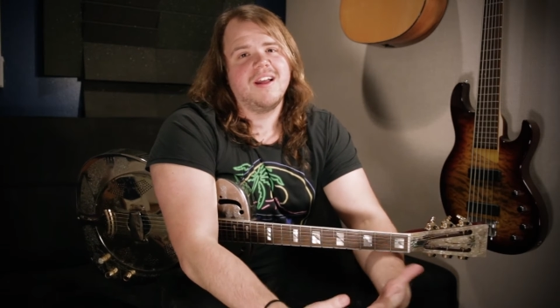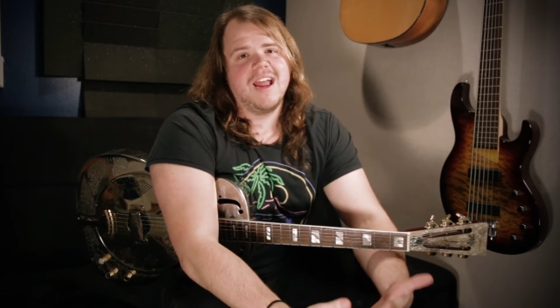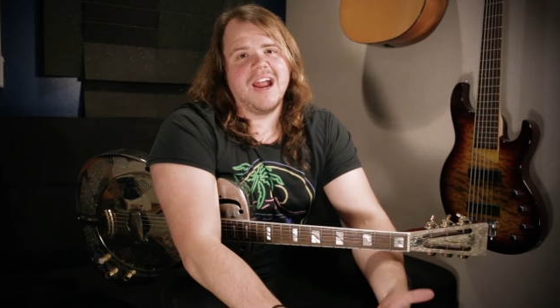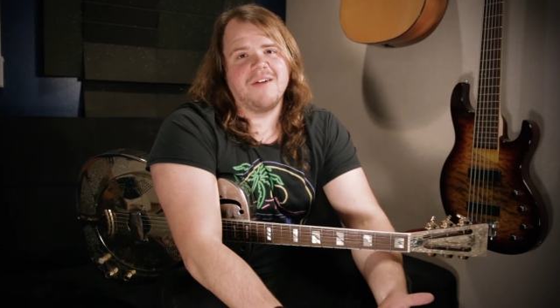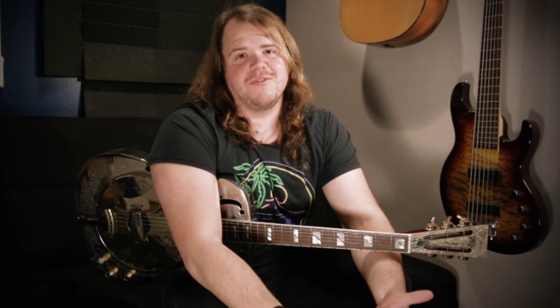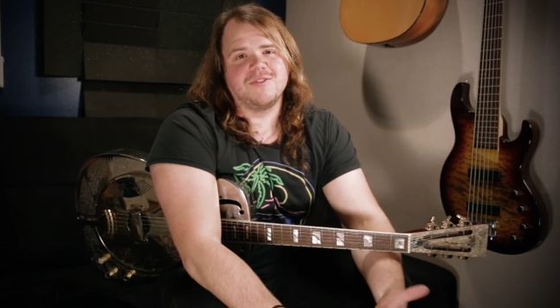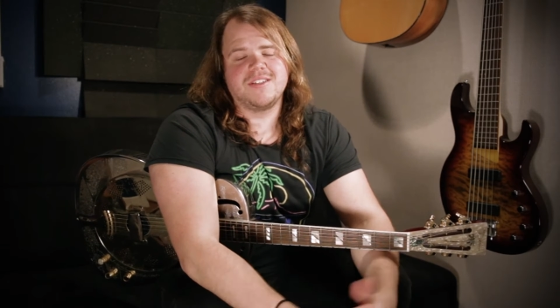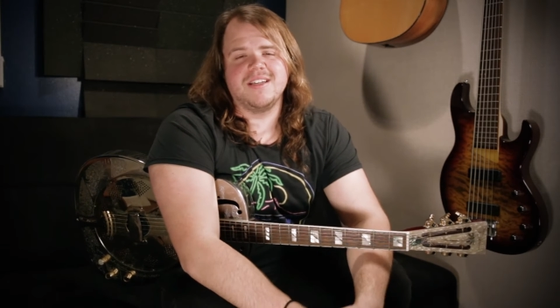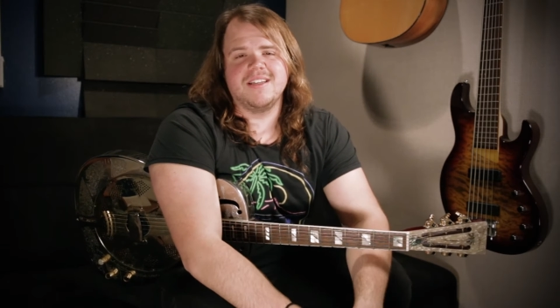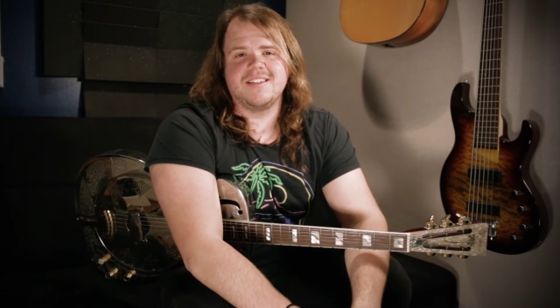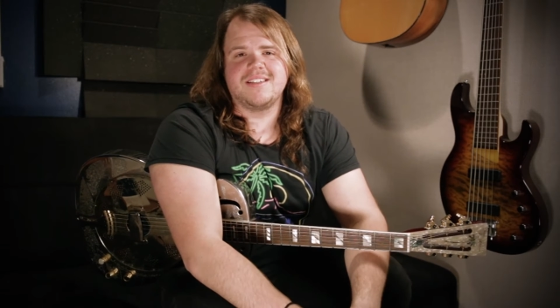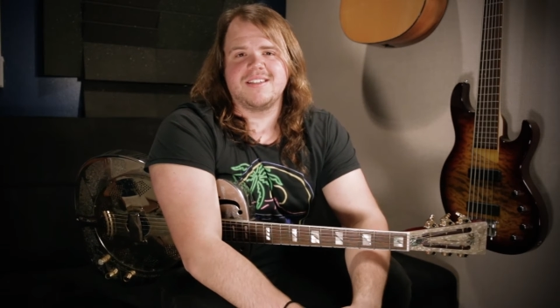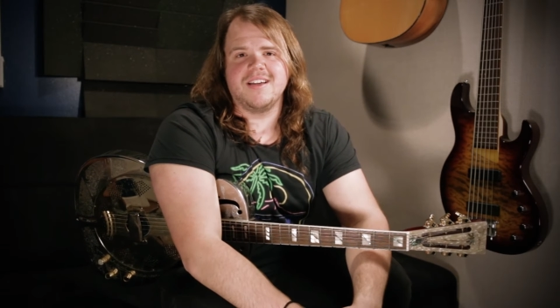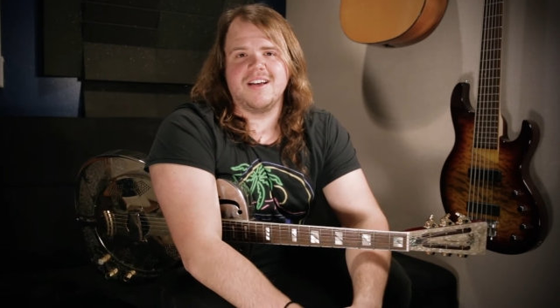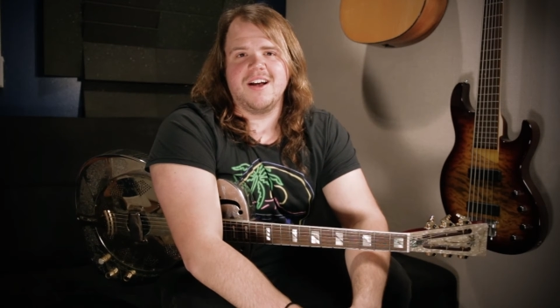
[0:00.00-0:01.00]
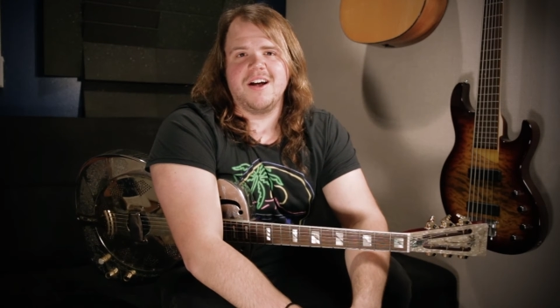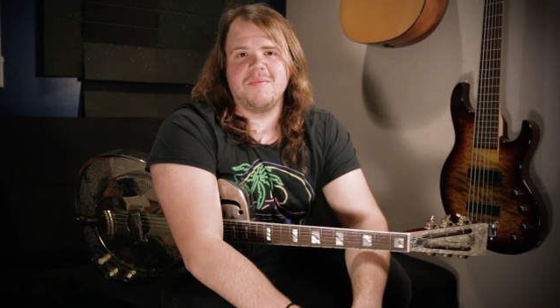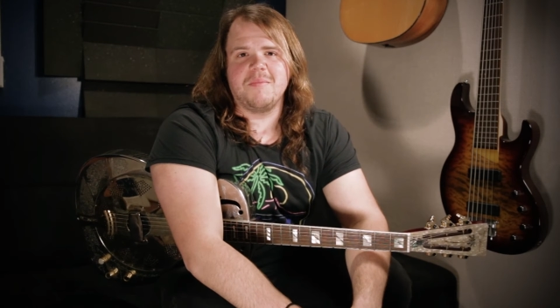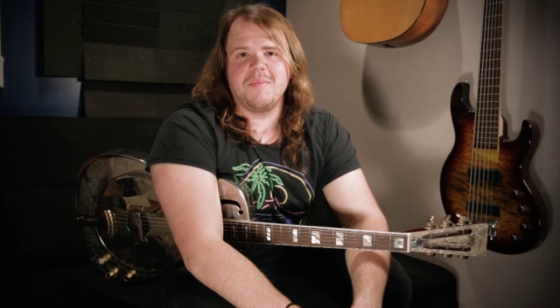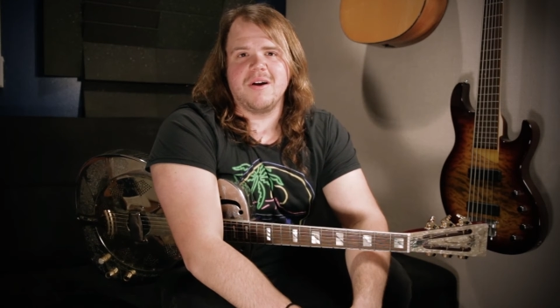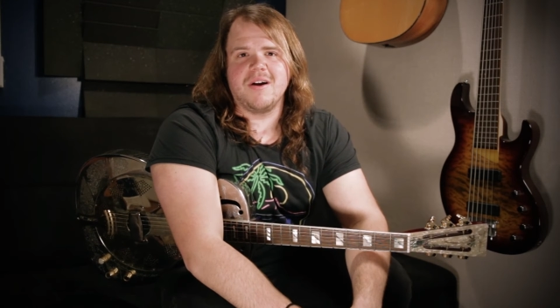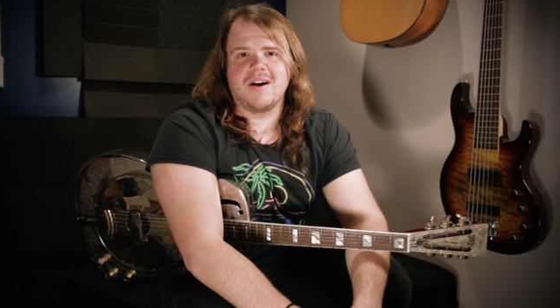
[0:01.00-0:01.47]
ever since
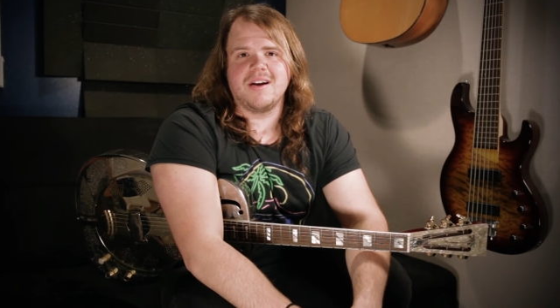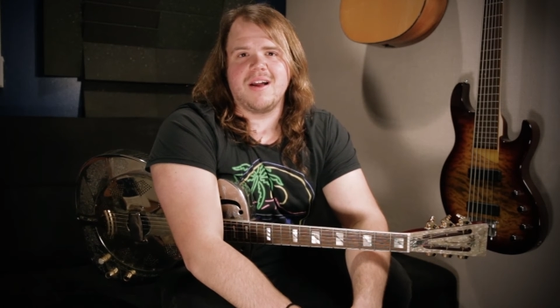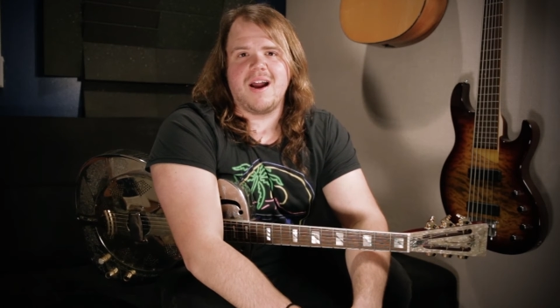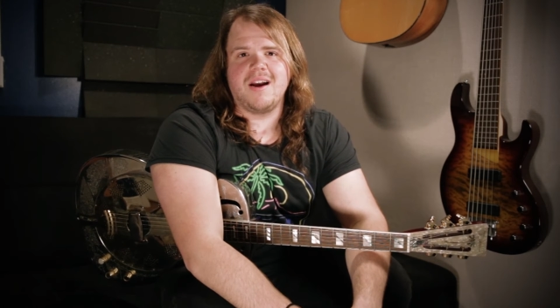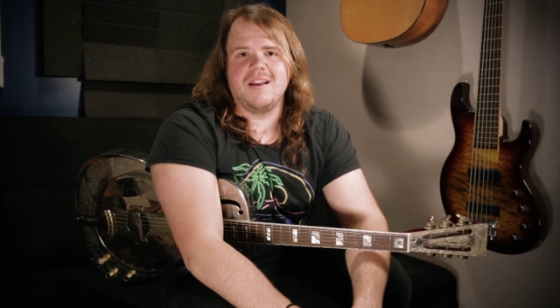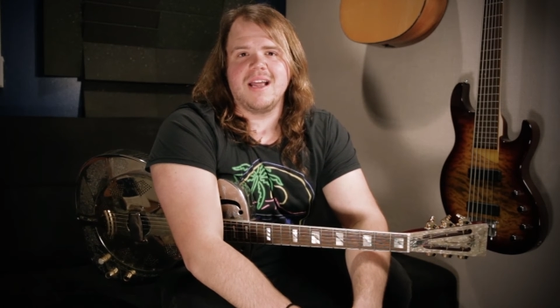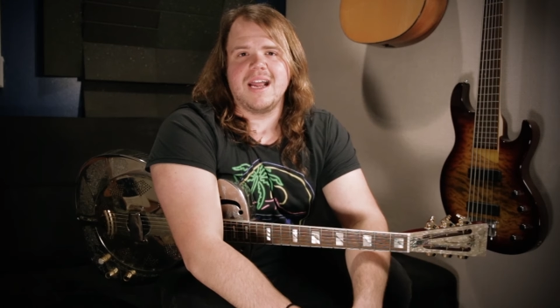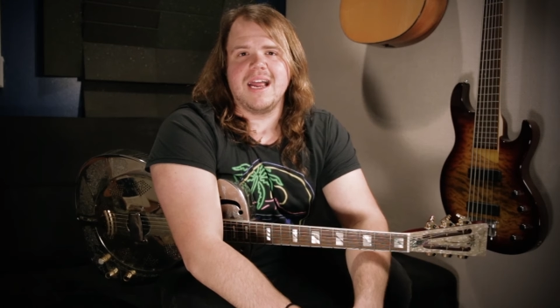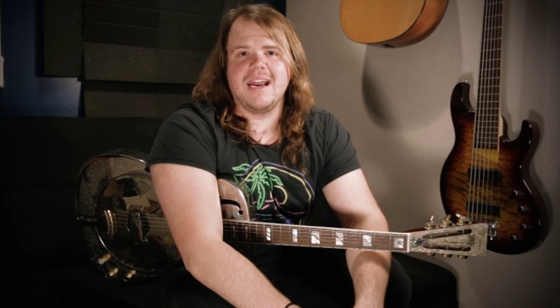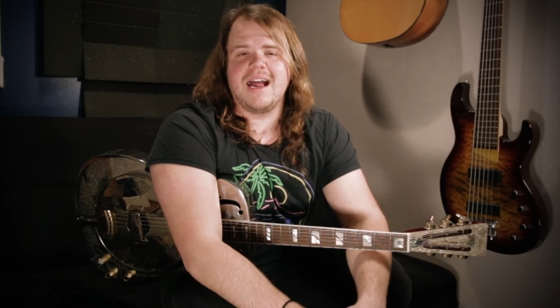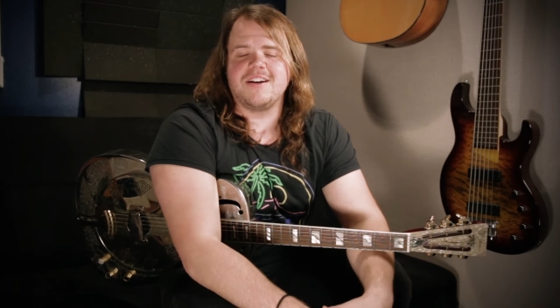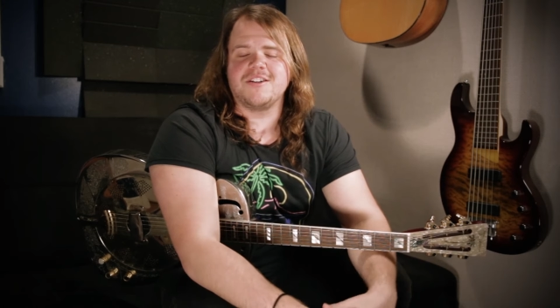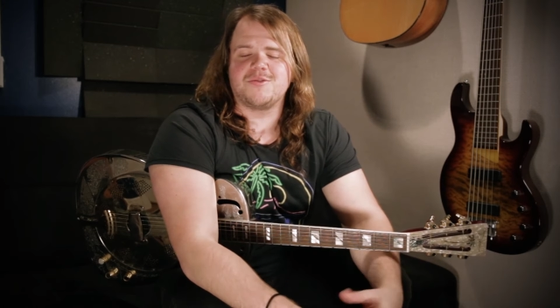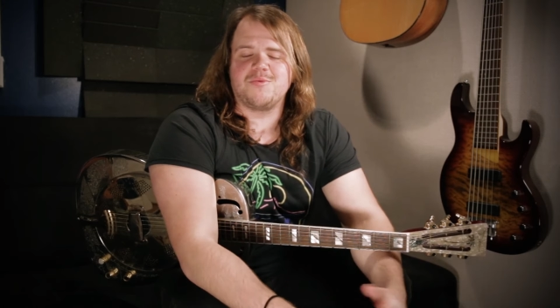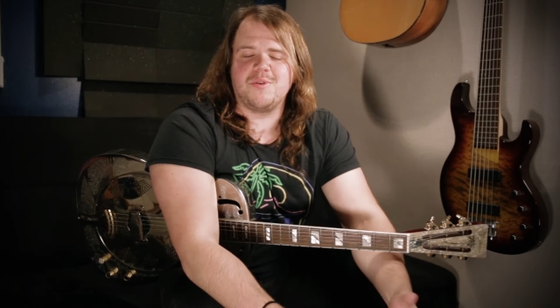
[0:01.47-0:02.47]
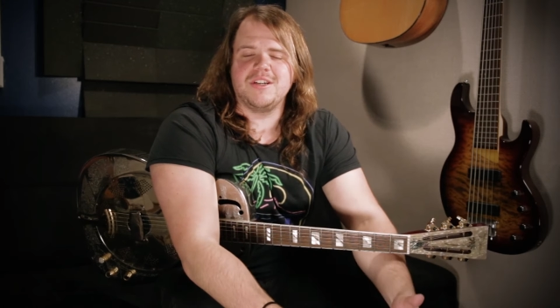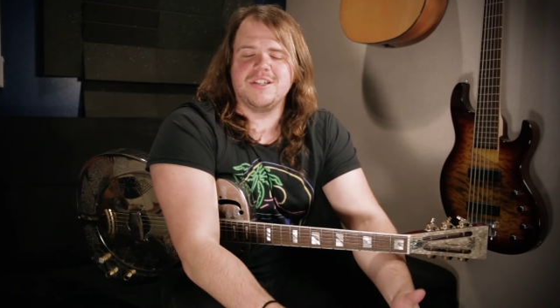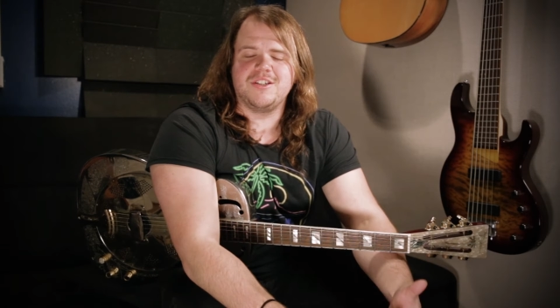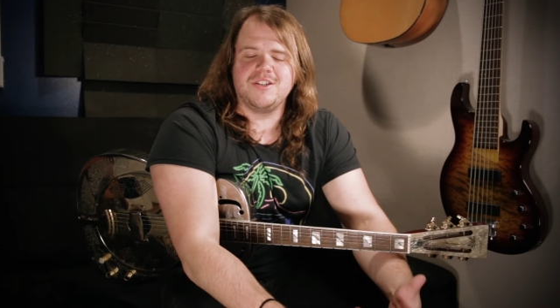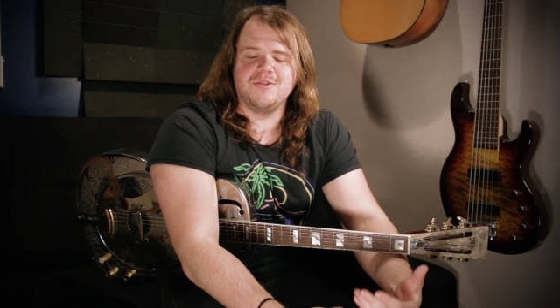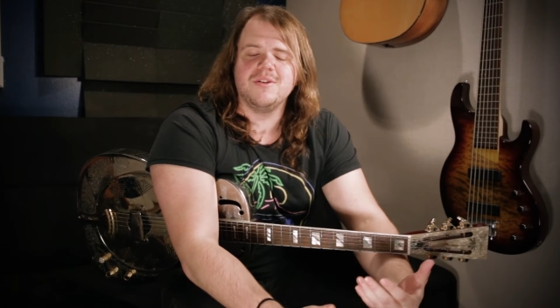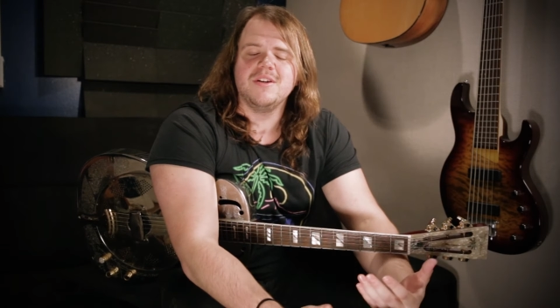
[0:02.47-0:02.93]
American Idol, and I just wanted
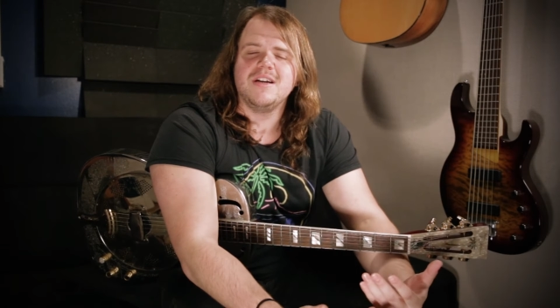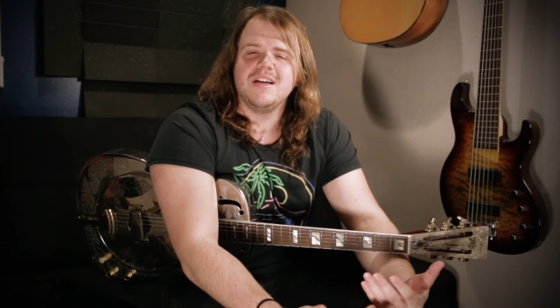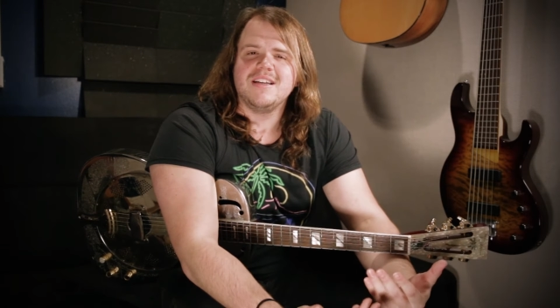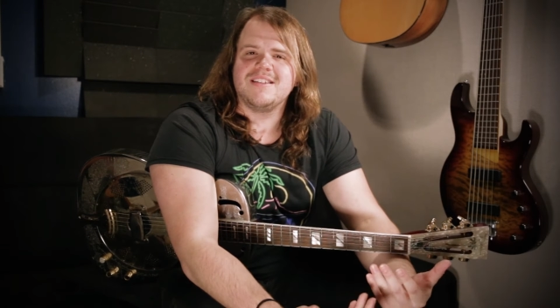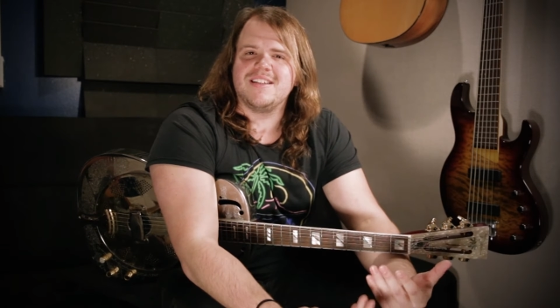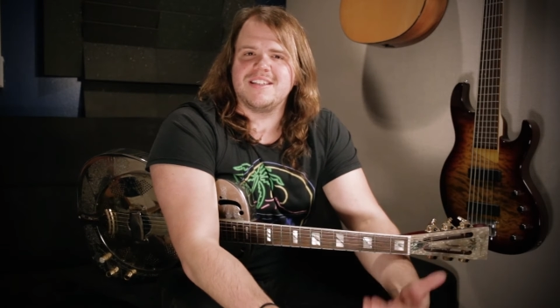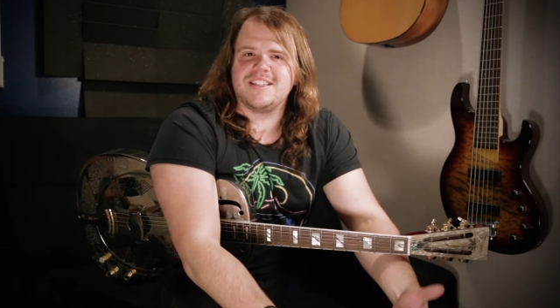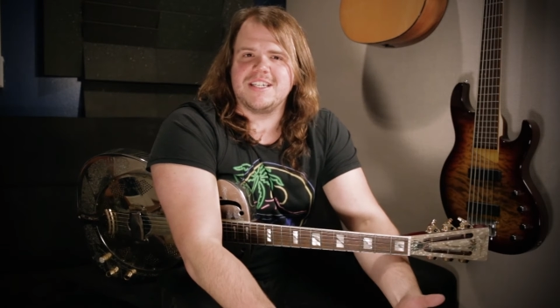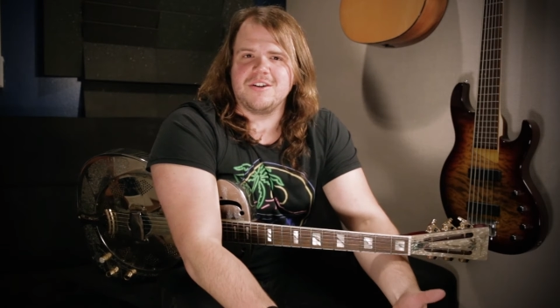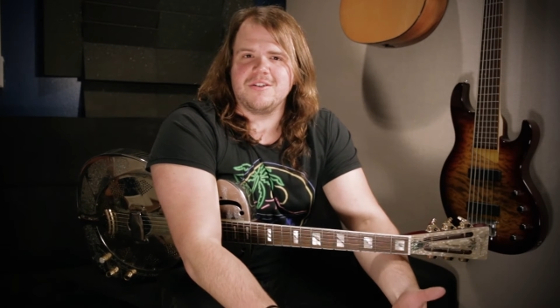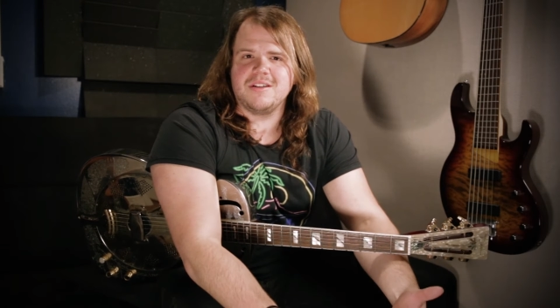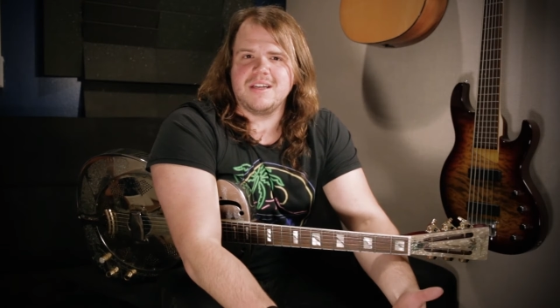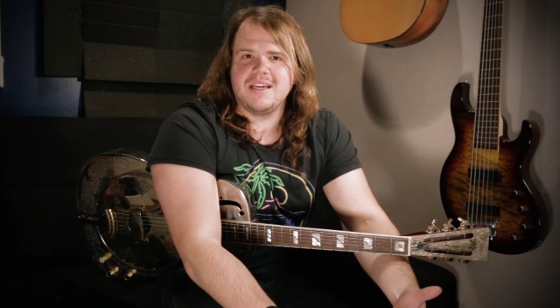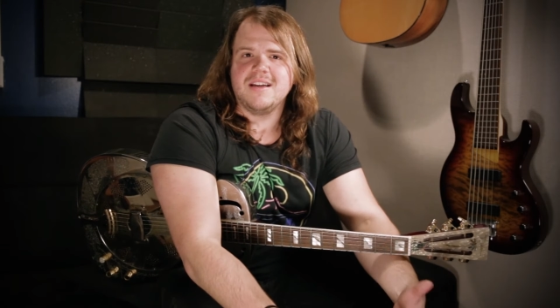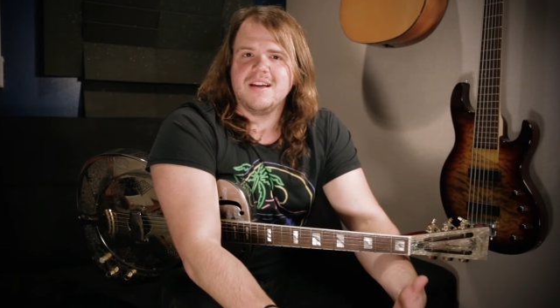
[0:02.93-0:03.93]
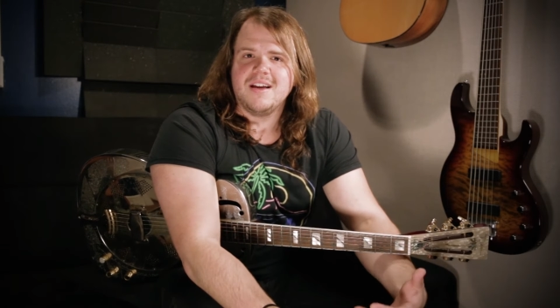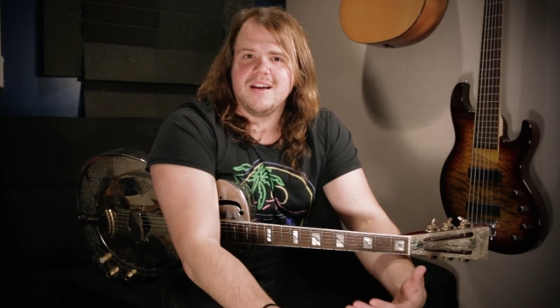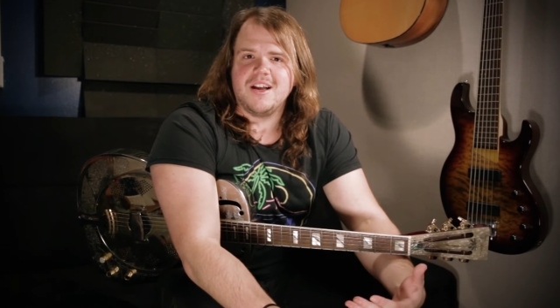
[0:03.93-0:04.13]
to sincerely